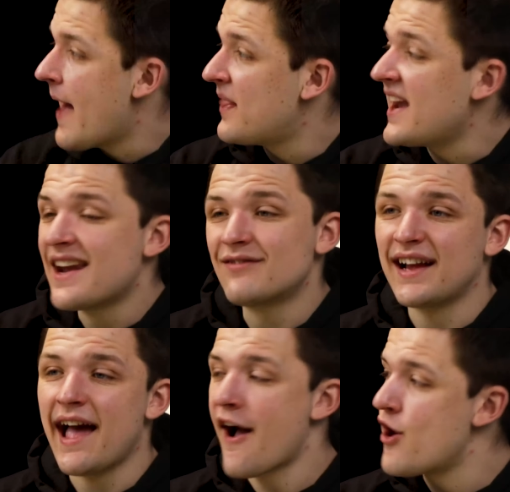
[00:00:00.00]
and then
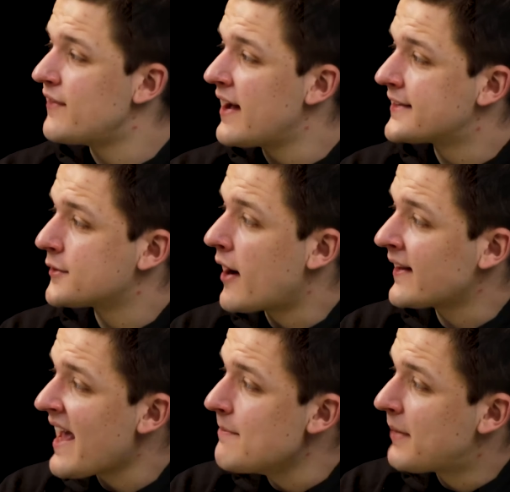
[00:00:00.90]
navigate over to our
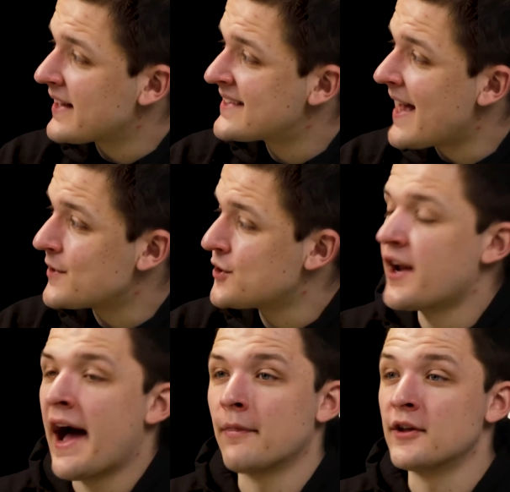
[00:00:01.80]
Game Pass
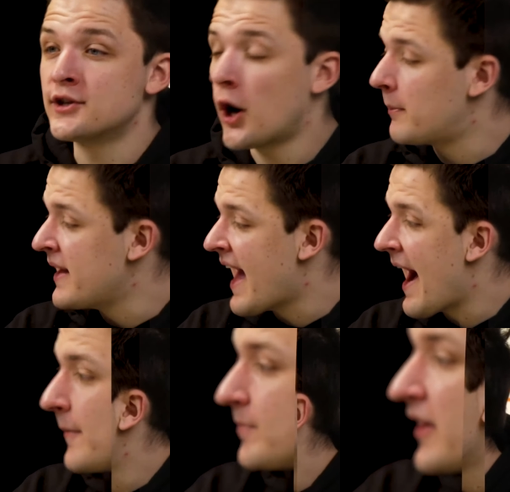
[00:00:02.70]
section at the top here.